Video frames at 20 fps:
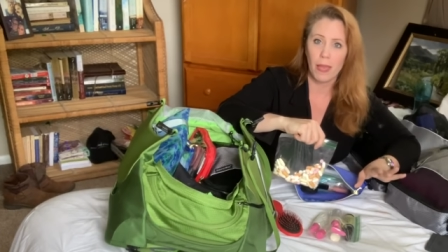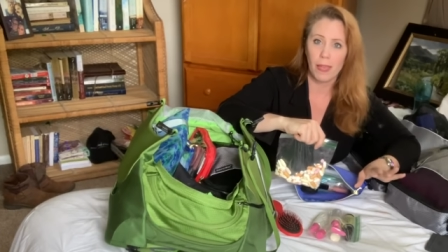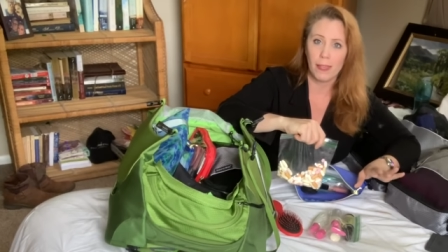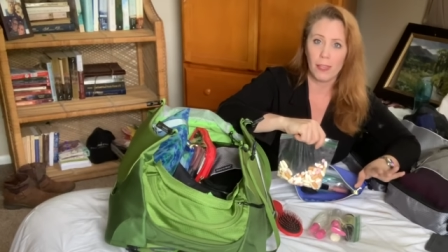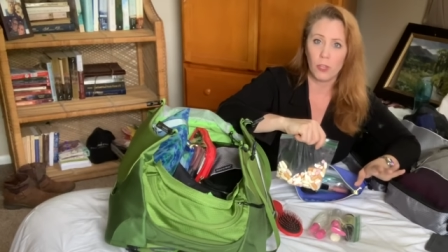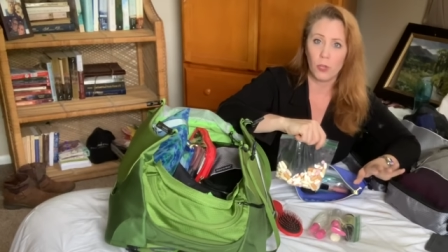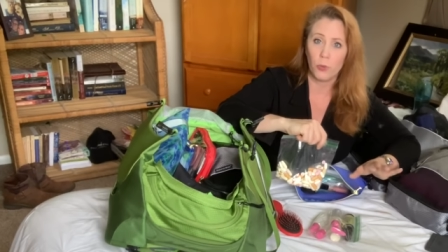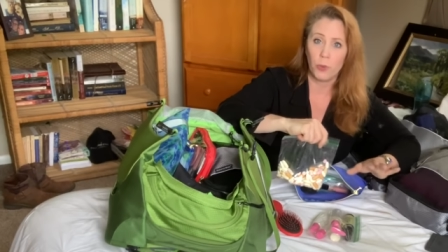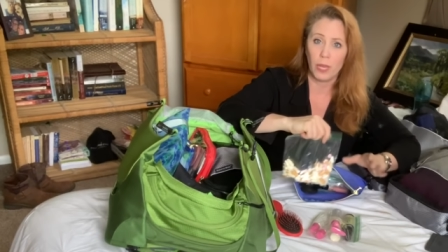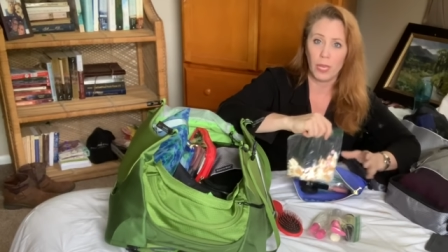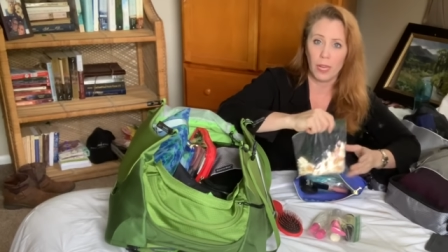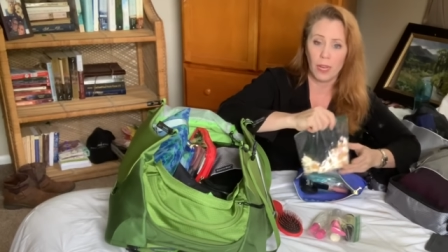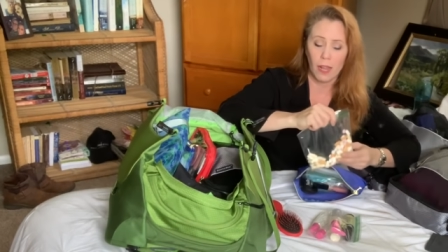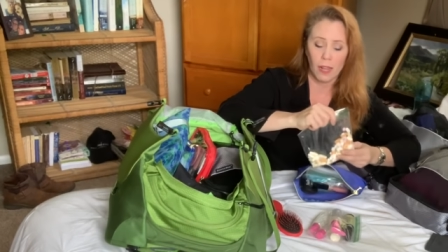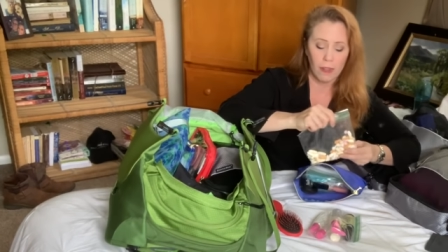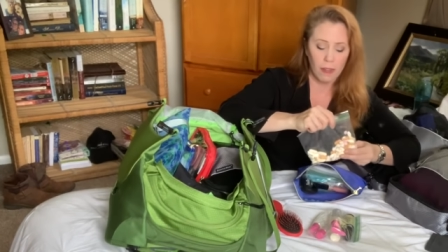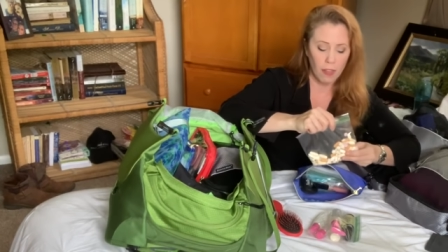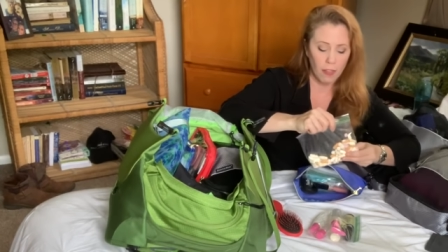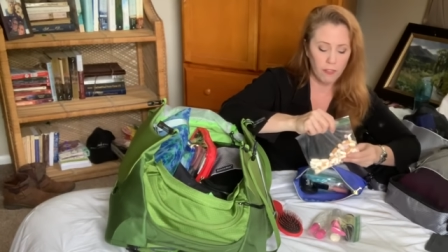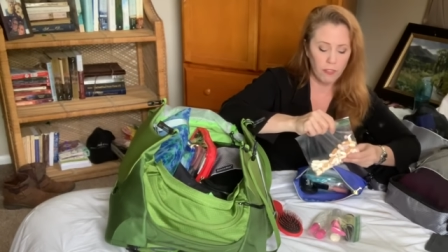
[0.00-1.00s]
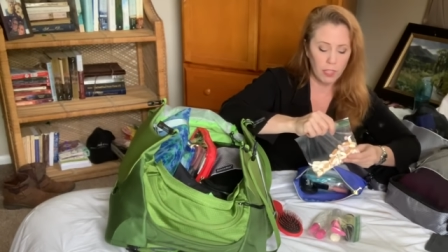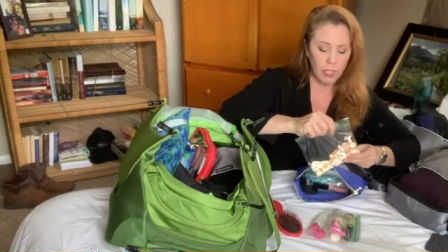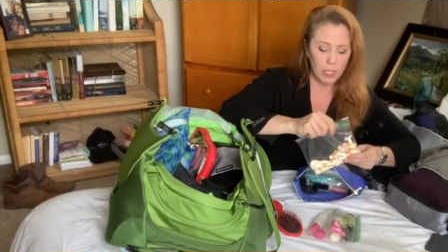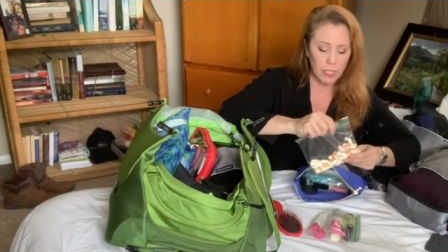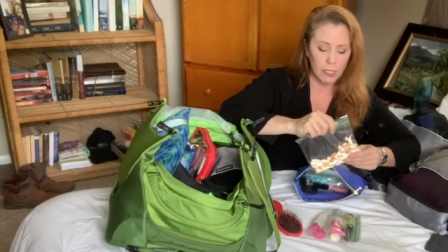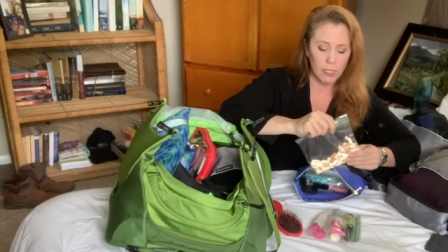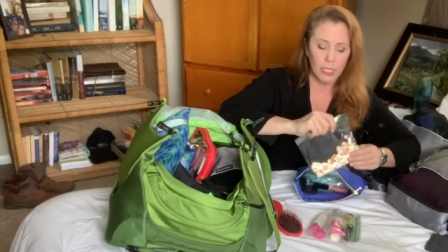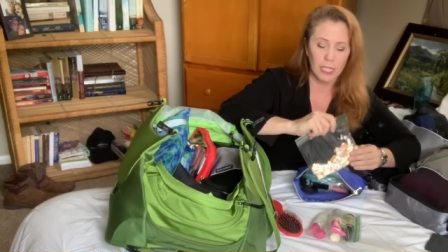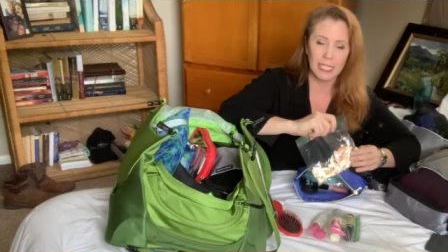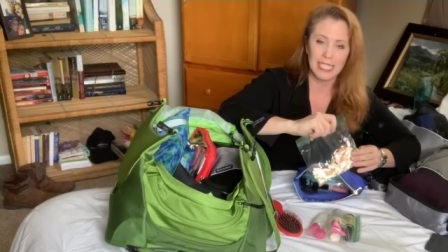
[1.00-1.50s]
baggie queen. I love
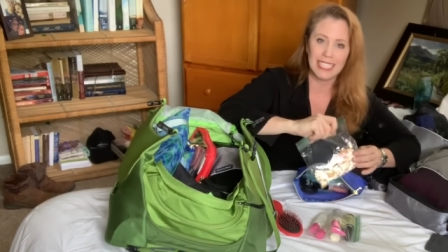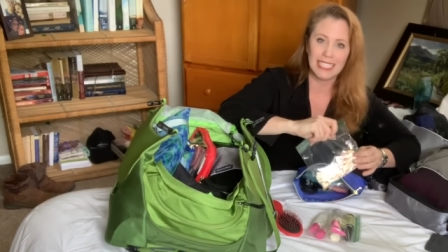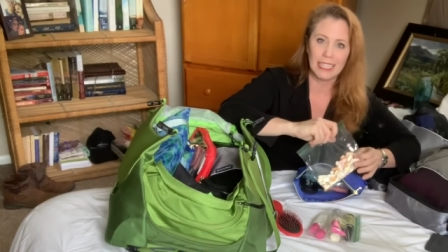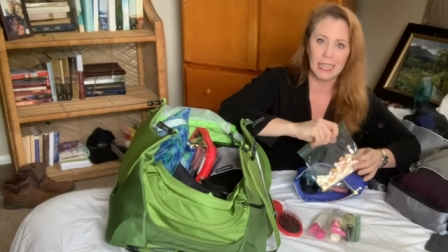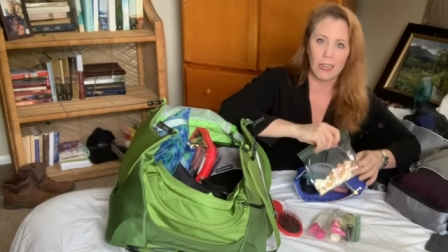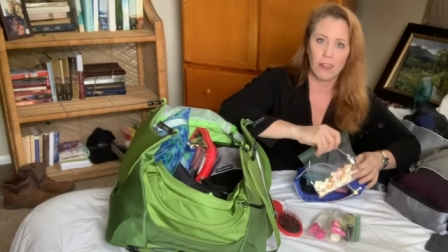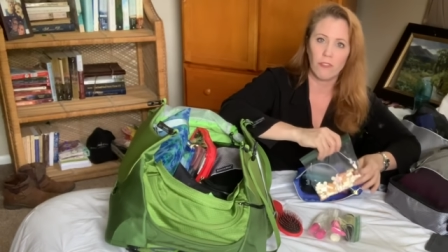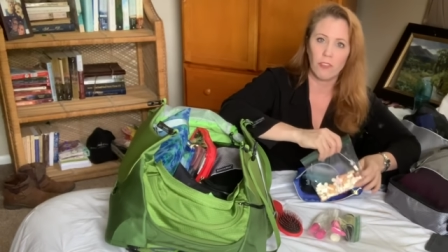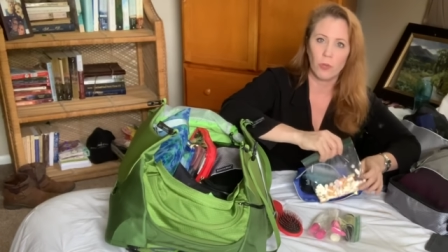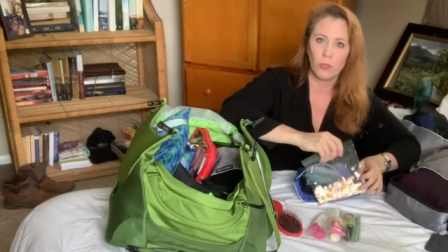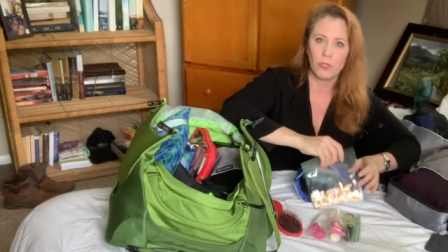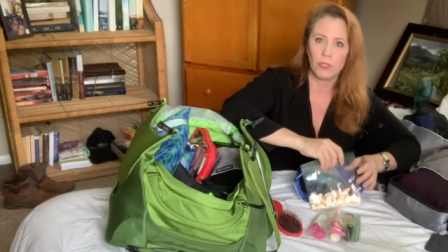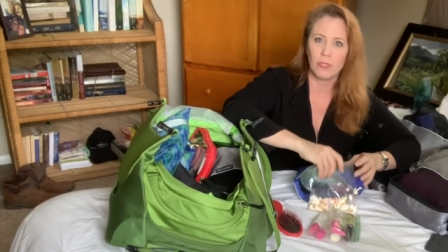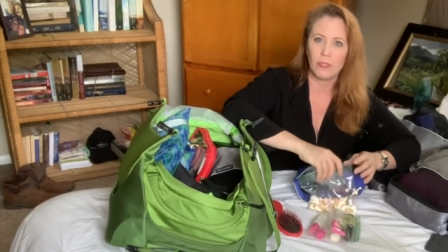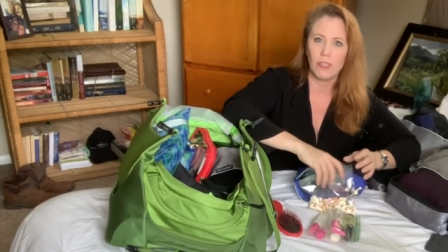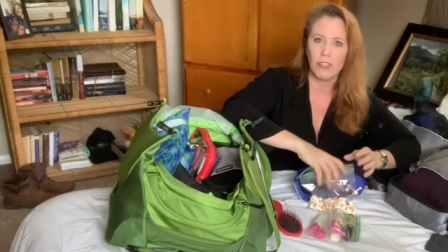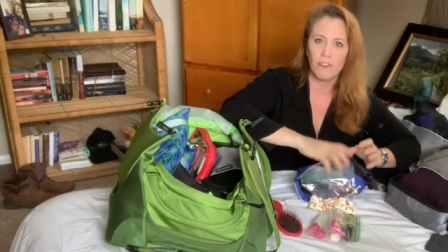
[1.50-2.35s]
these instead of those